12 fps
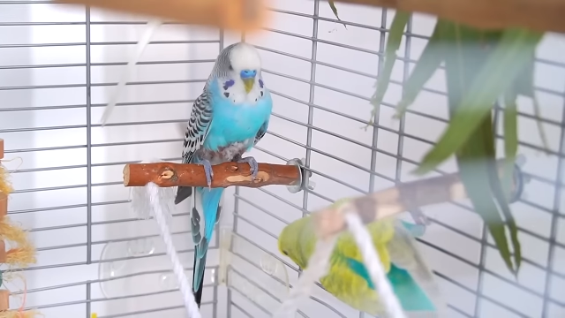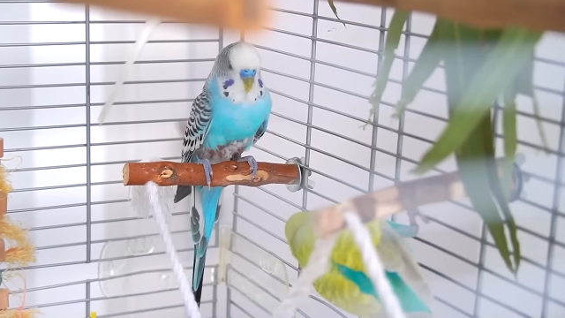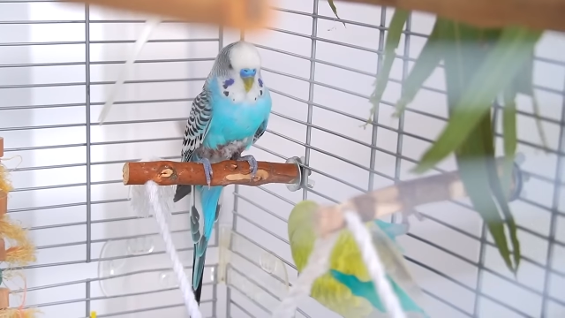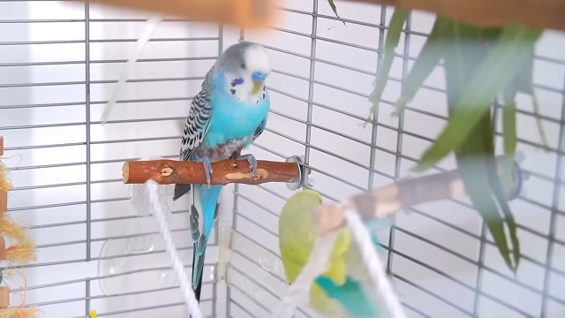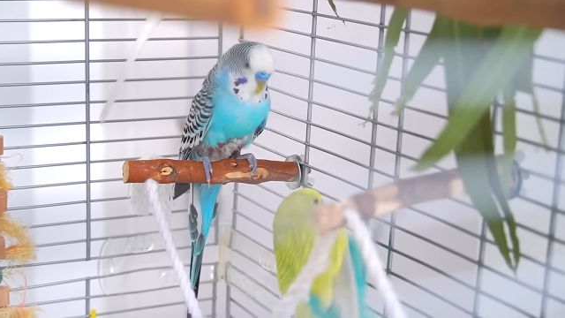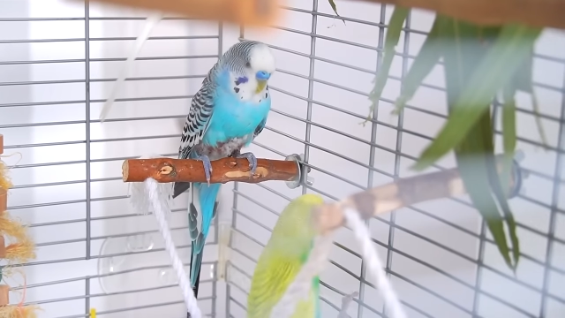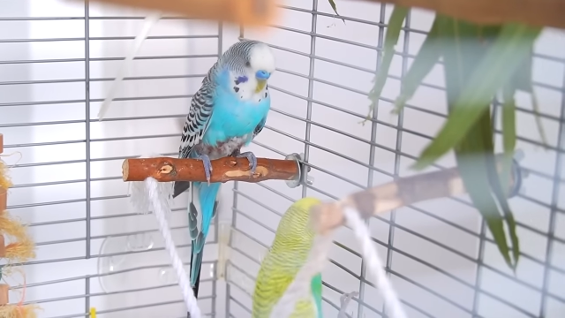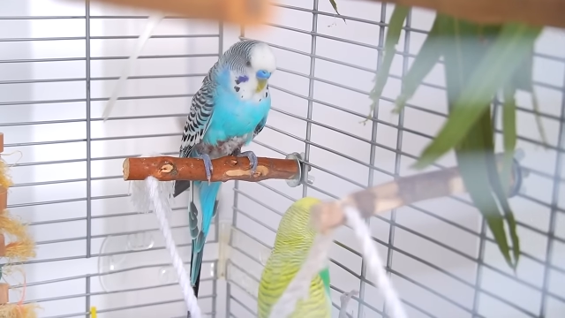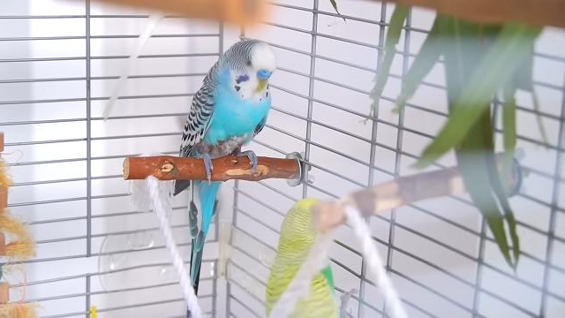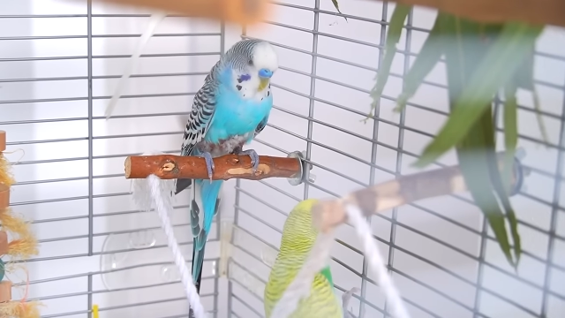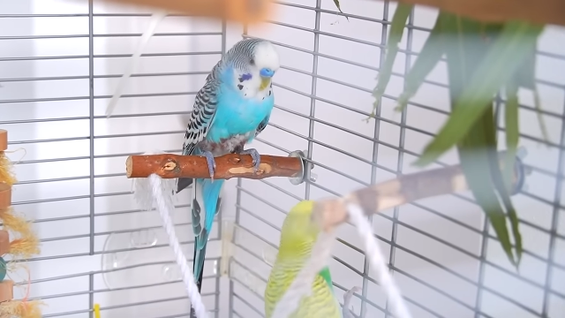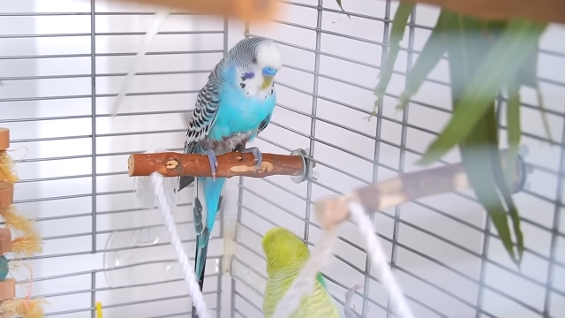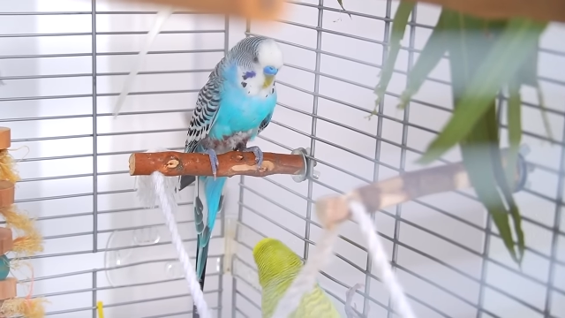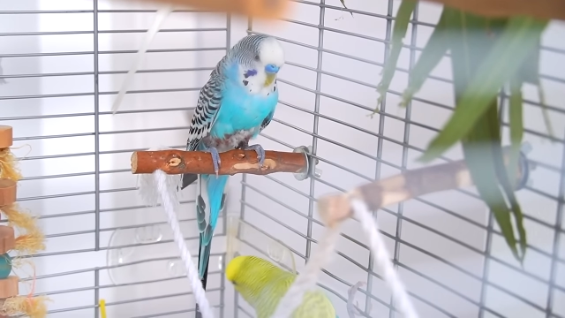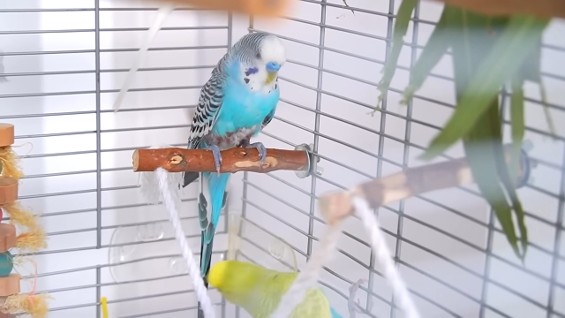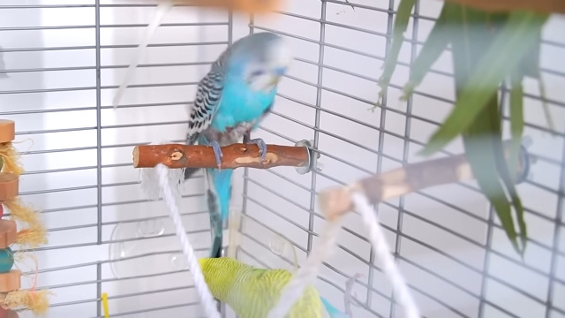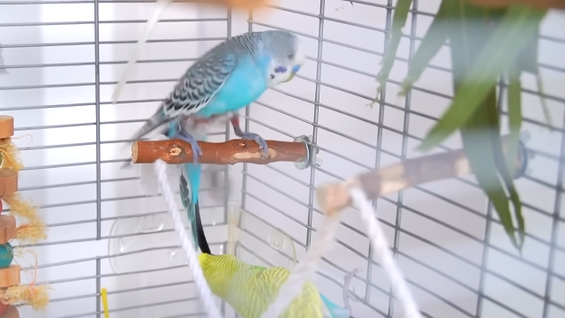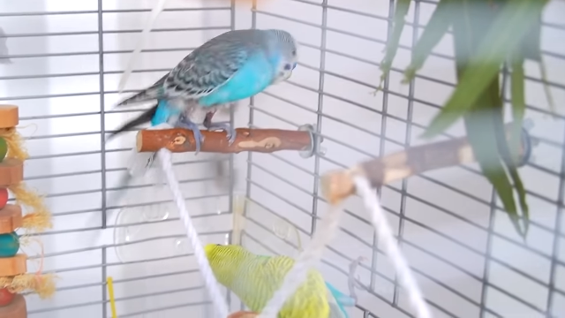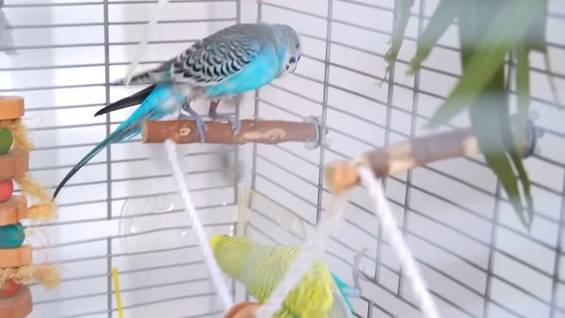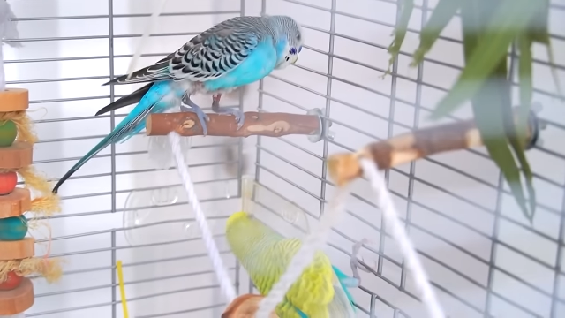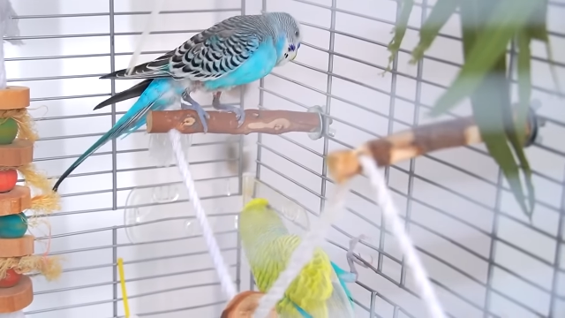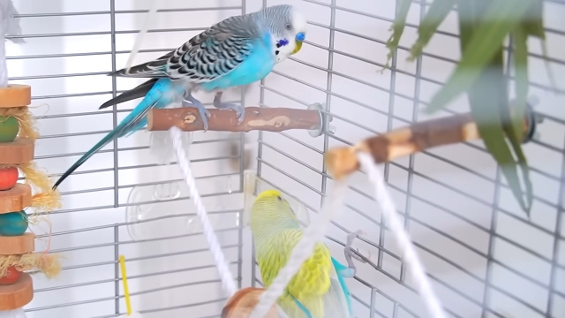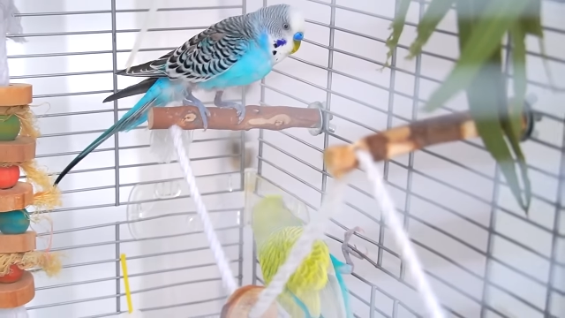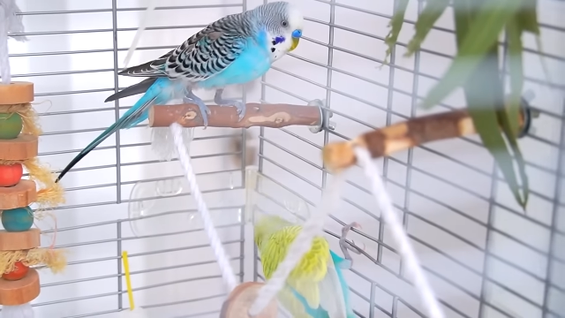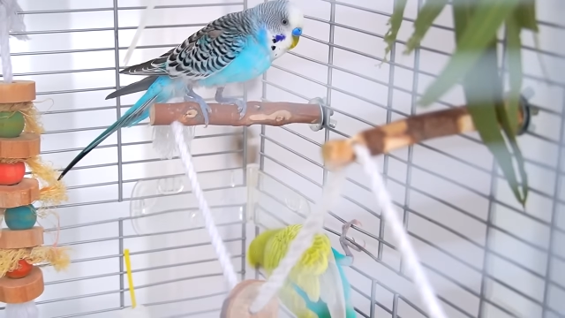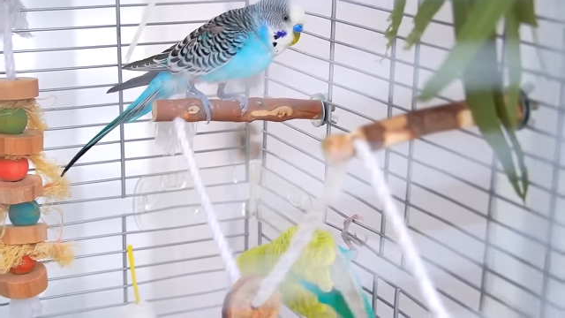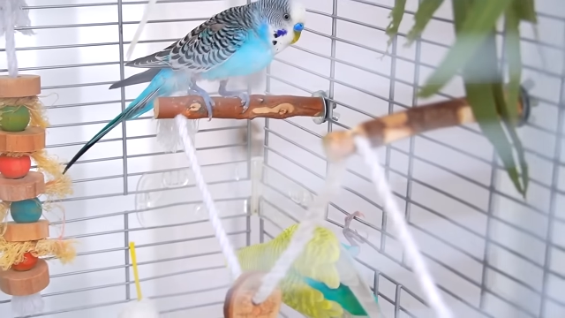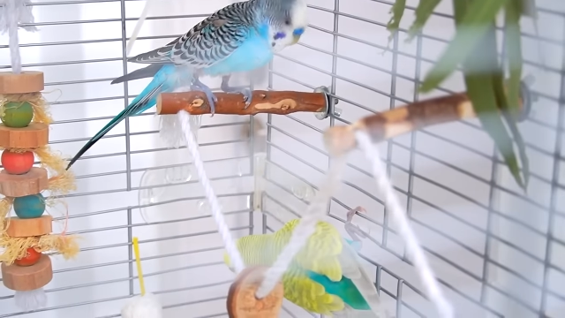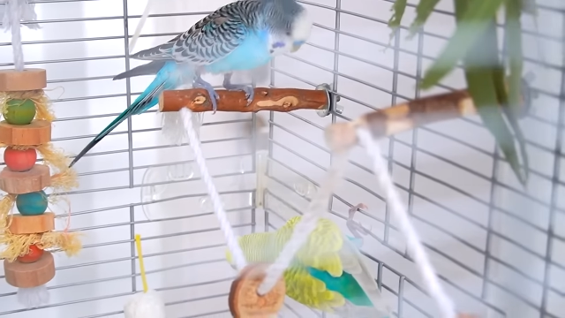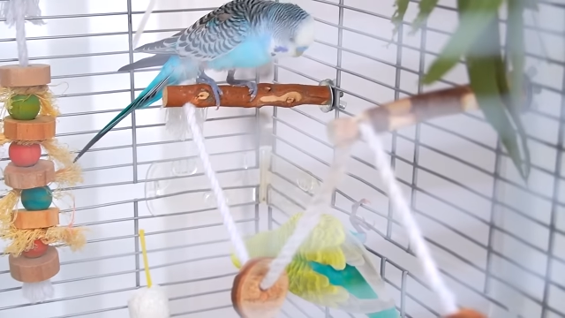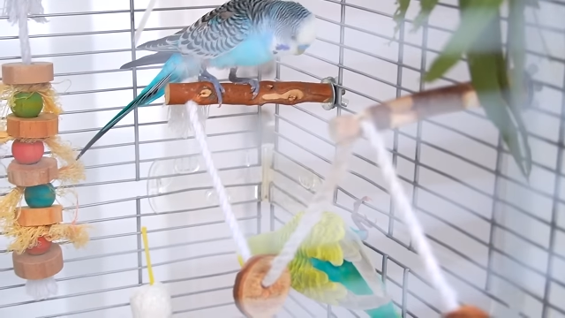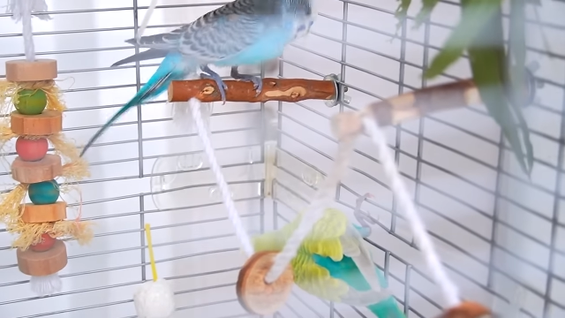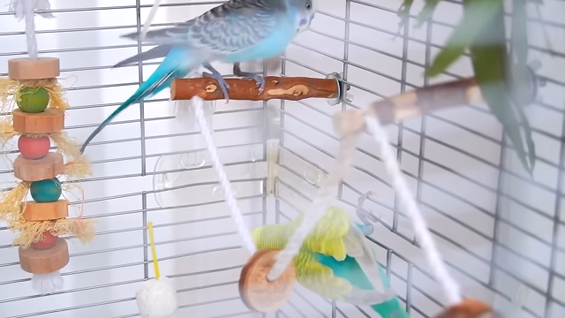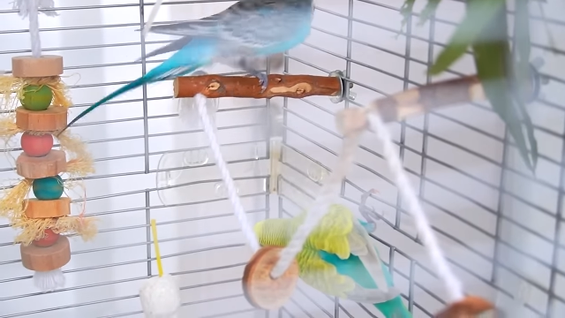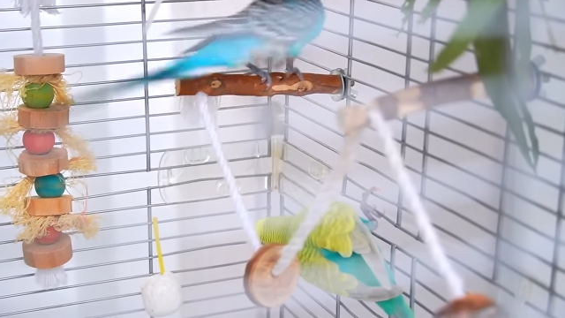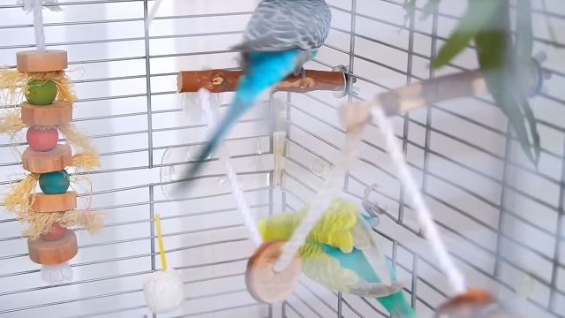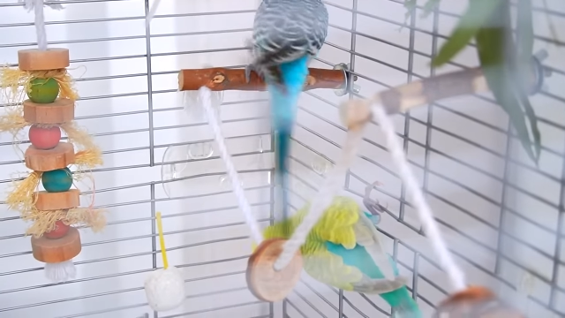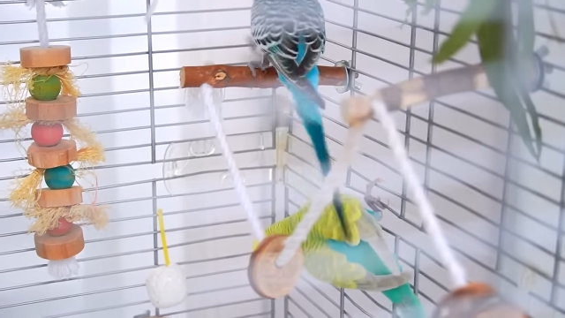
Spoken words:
Nobody's mouth can be seen.